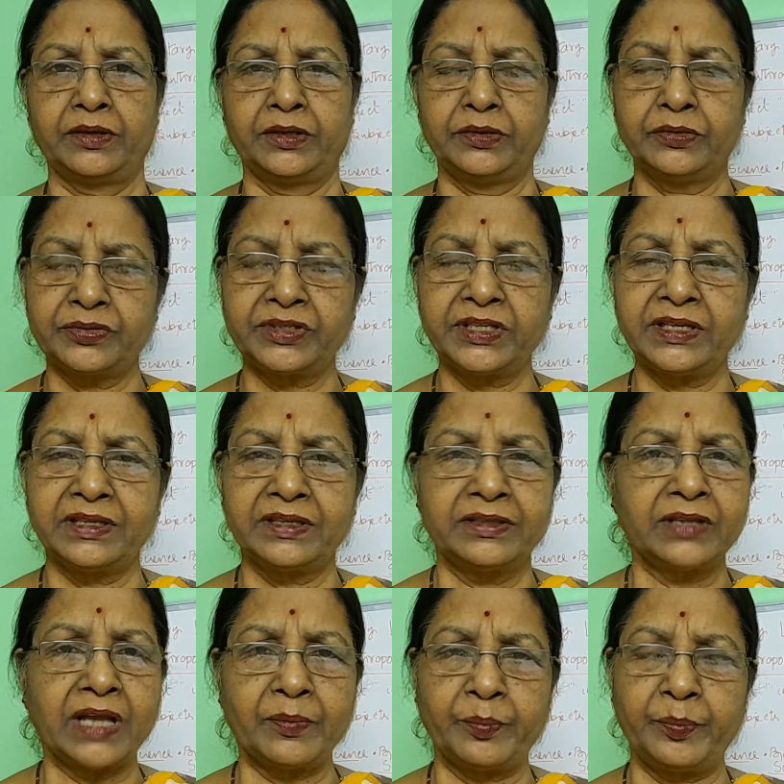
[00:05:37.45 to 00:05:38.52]
You see,
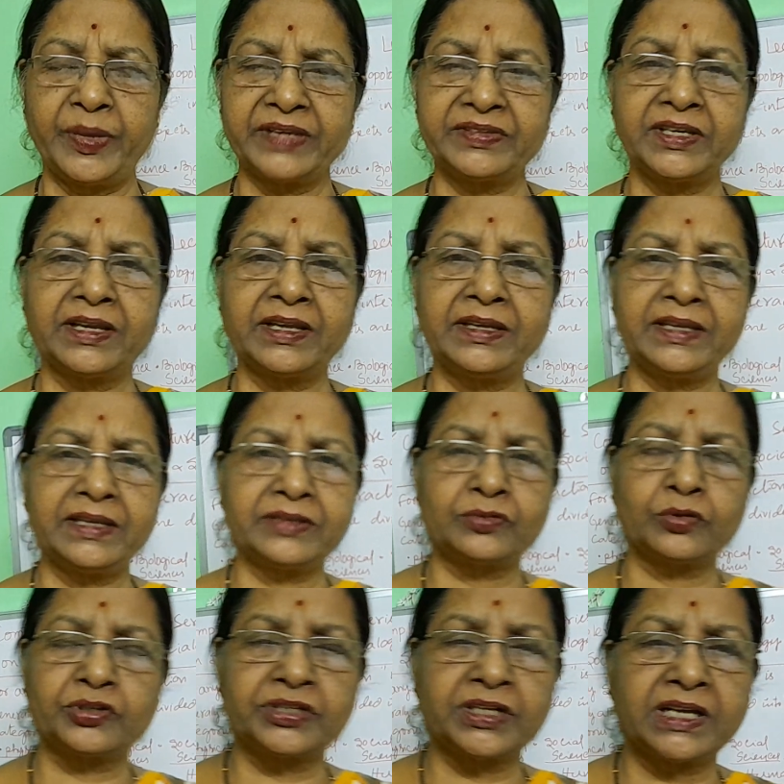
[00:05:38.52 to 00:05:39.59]
basically
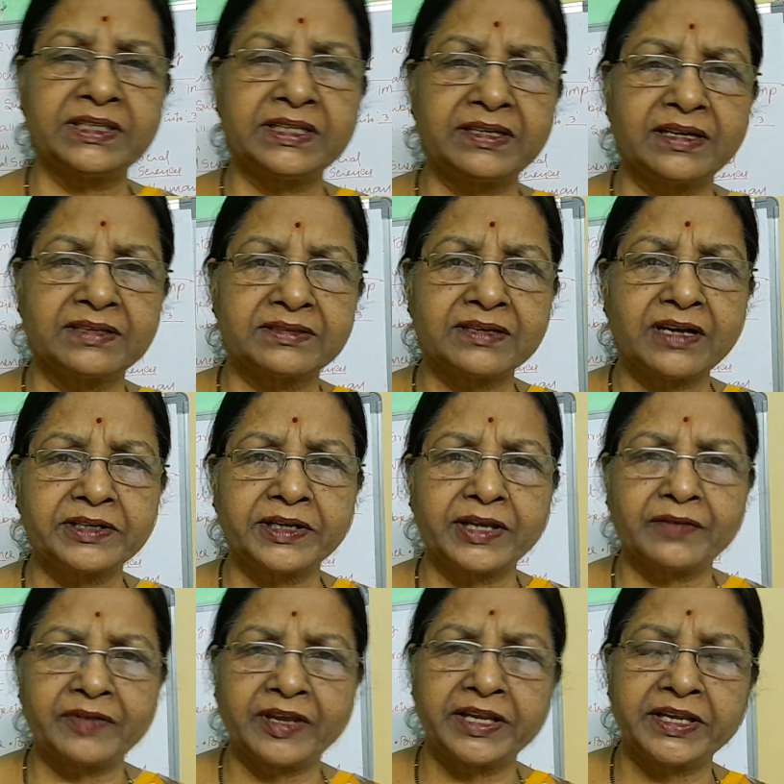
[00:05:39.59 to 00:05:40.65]
sociology does not
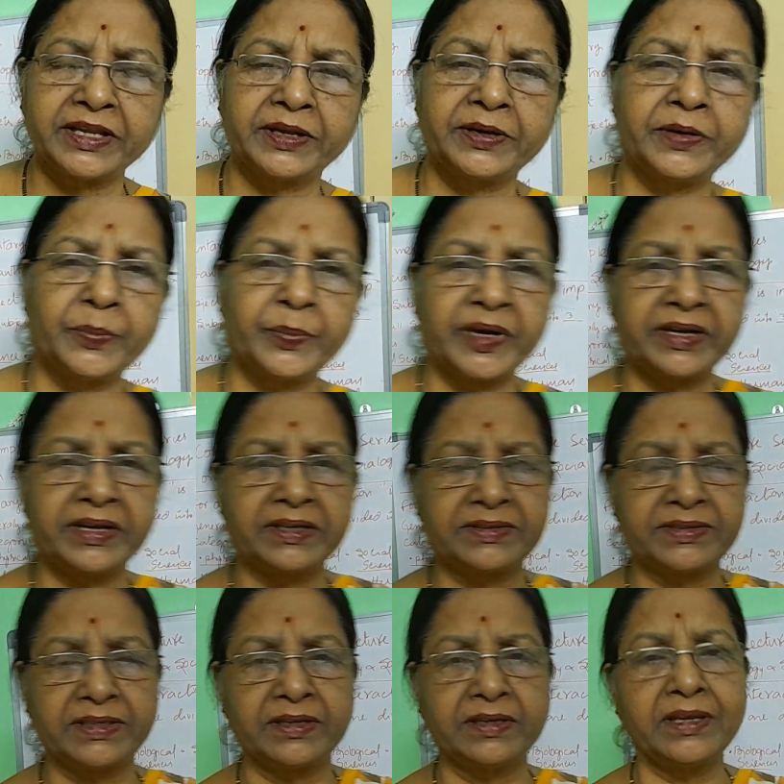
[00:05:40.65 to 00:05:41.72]
have any
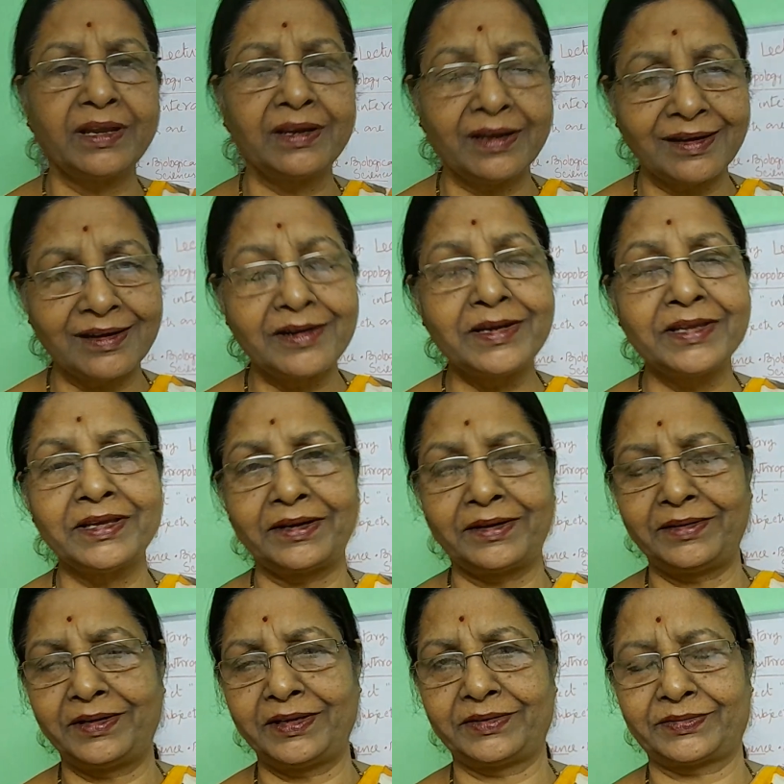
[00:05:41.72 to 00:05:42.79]
independency in earlier
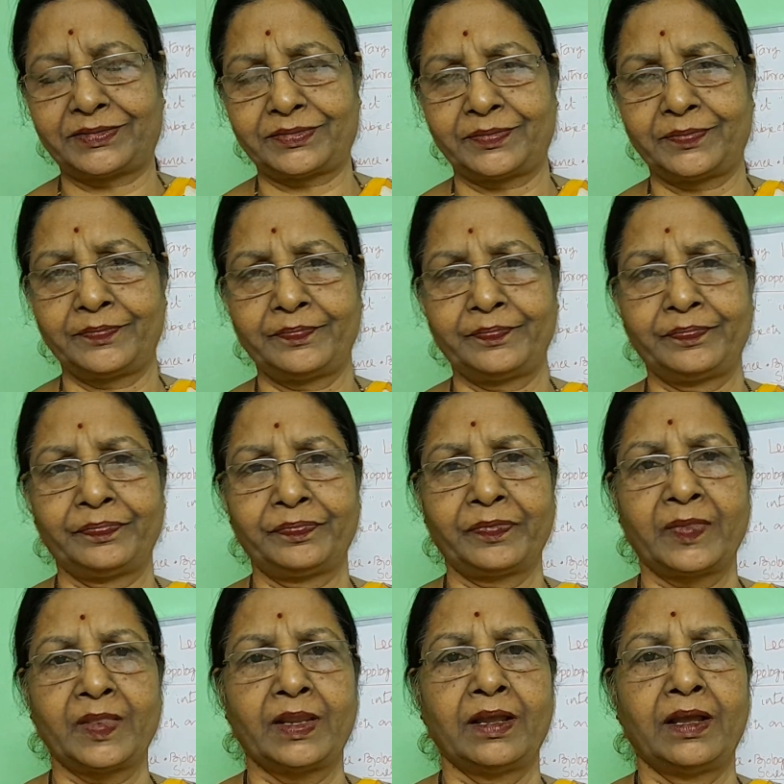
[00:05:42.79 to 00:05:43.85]
days.
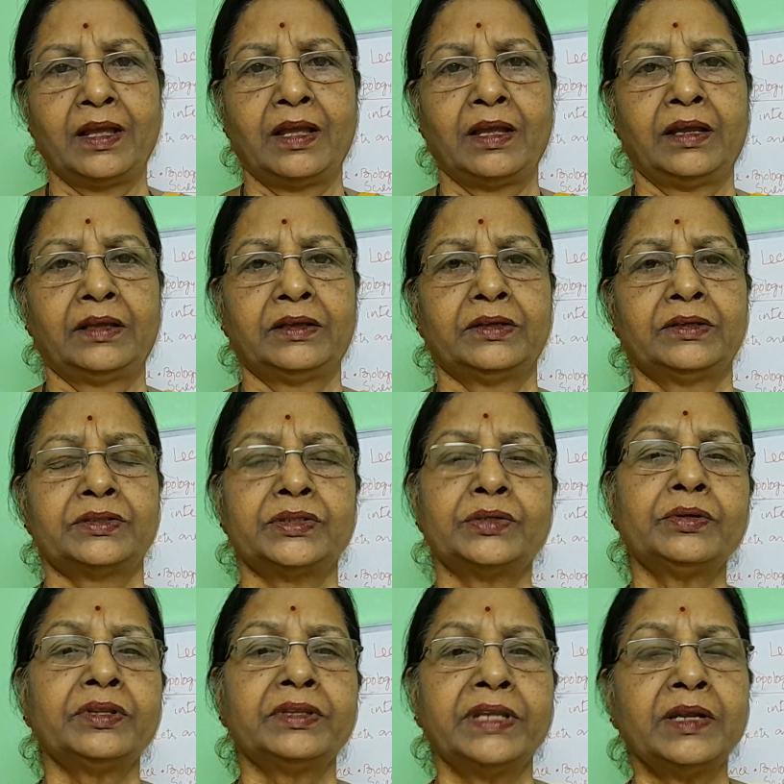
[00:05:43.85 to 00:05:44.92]

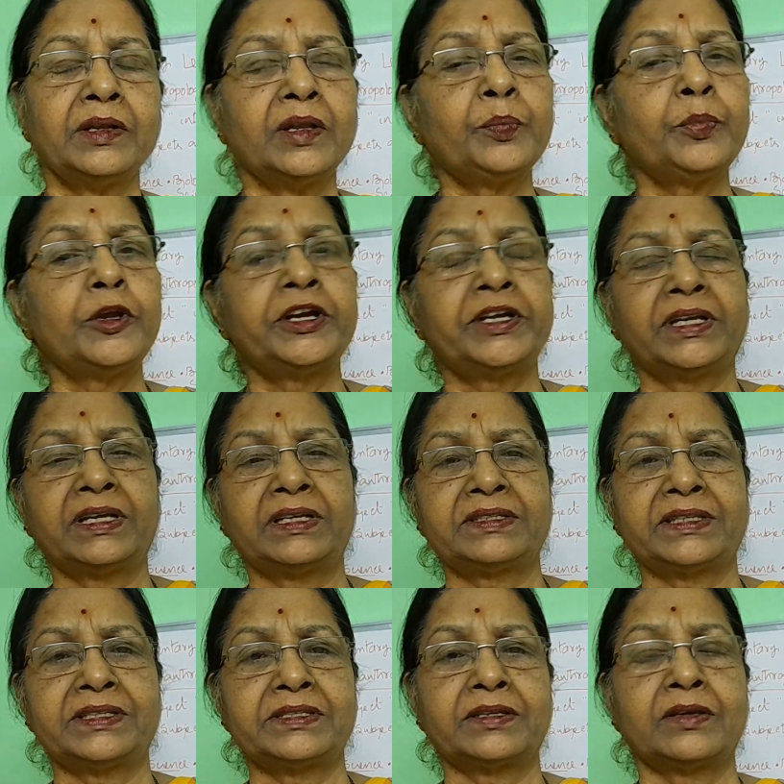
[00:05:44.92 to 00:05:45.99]
So then the political
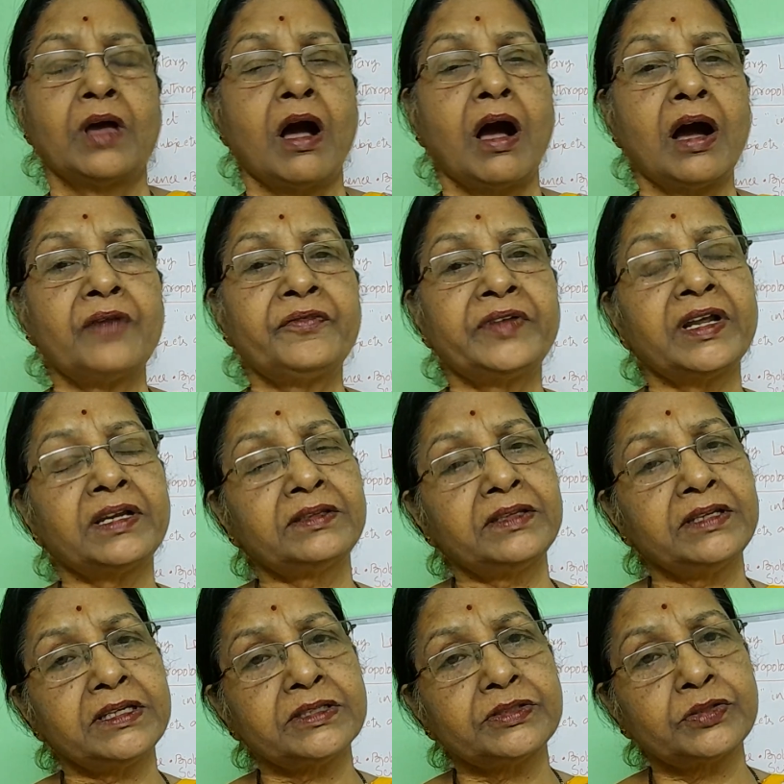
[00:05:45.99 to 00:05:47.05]
science, after
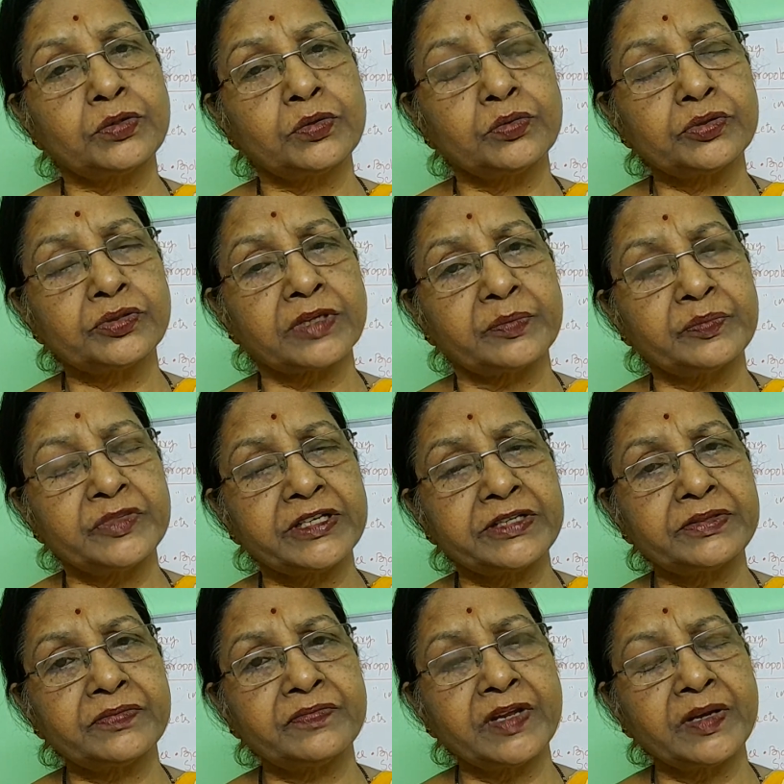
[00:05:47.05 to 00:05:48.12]
these two
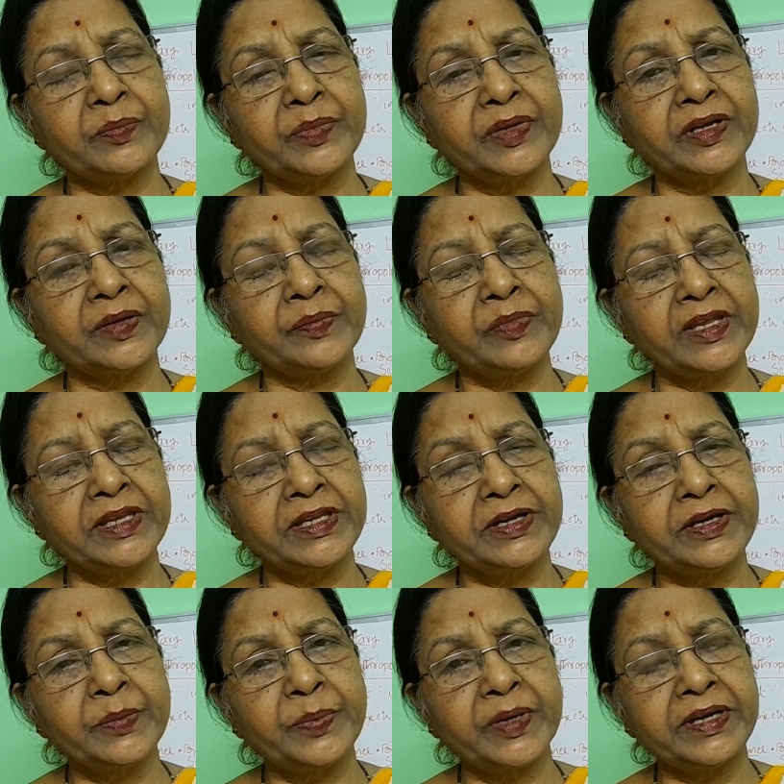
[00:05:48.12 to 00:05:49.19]
subjects when become the
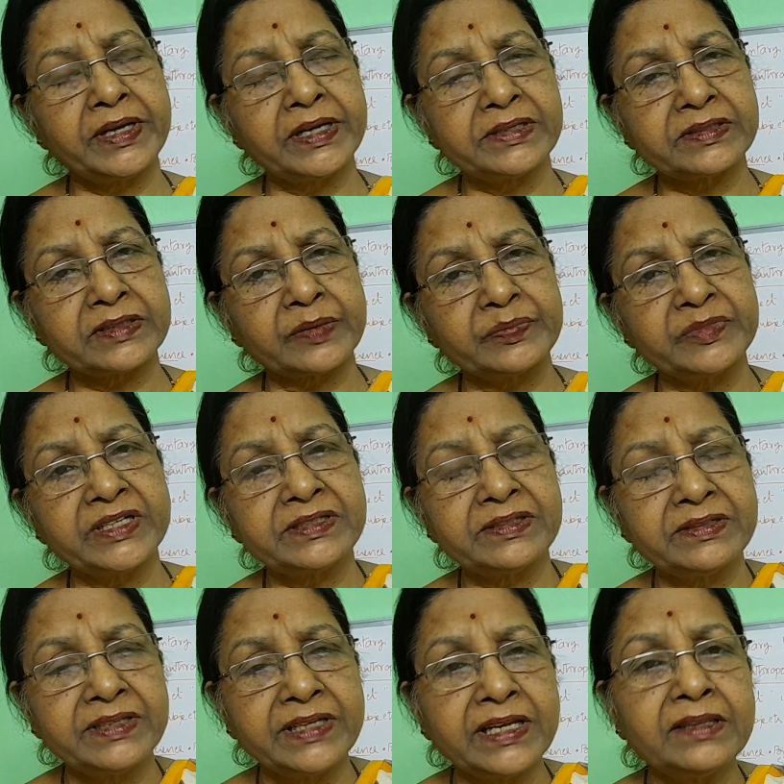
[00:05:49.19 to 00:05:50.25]
independent subjects,
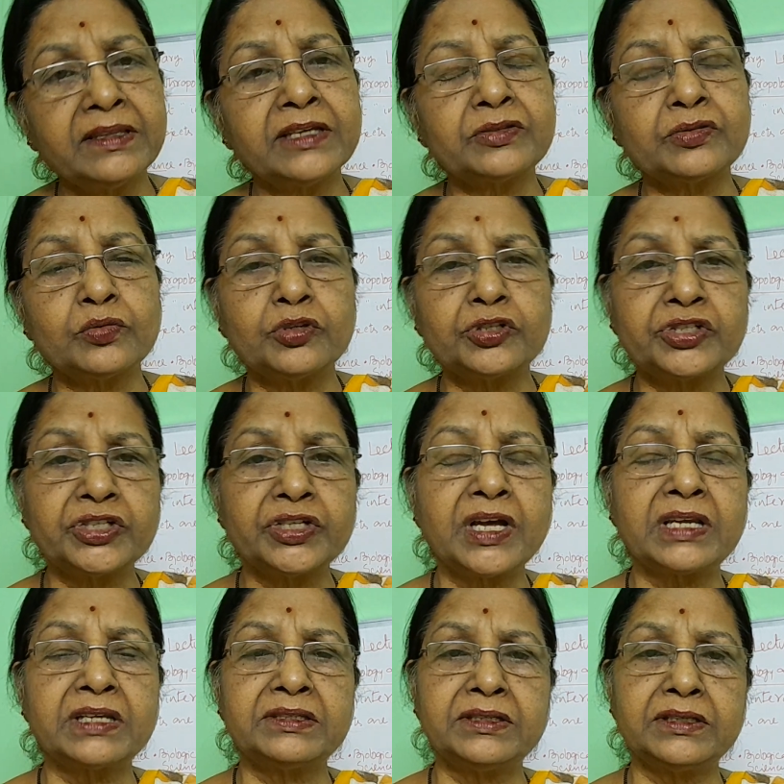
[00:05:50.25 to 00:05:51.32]
then the
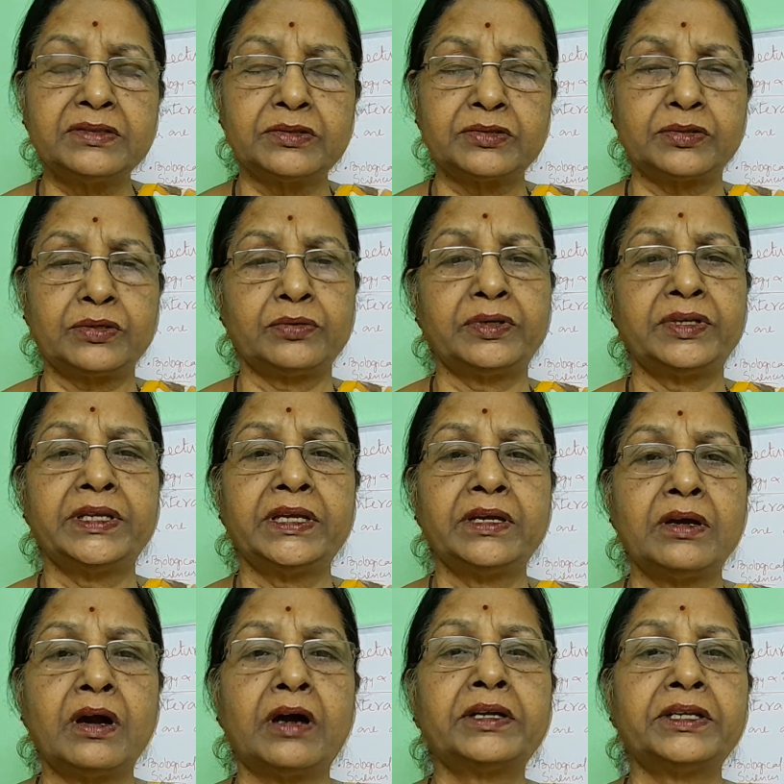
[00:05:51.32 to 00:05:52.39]
sociology is slowly
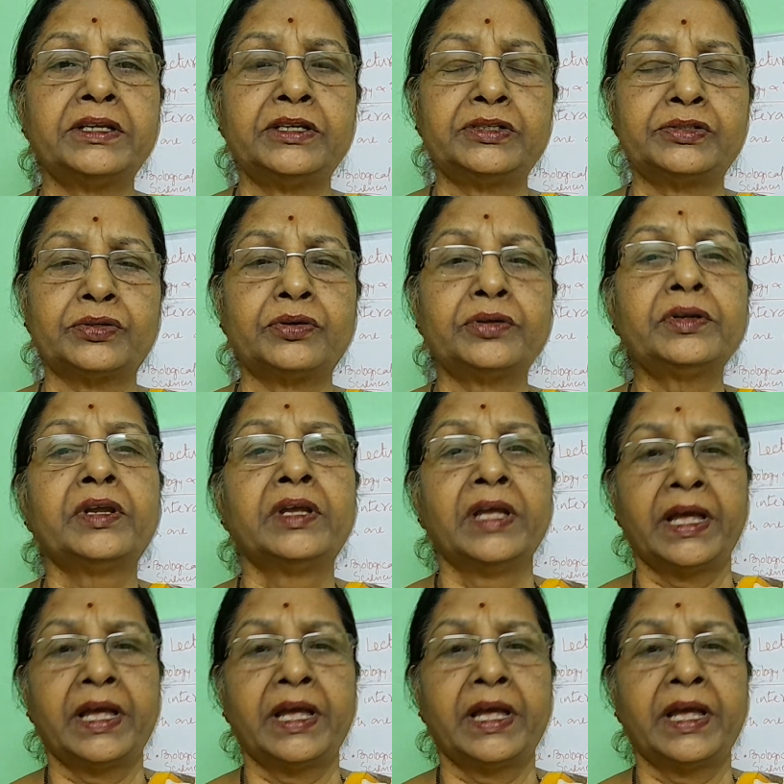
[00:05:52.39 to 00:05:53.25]
got its own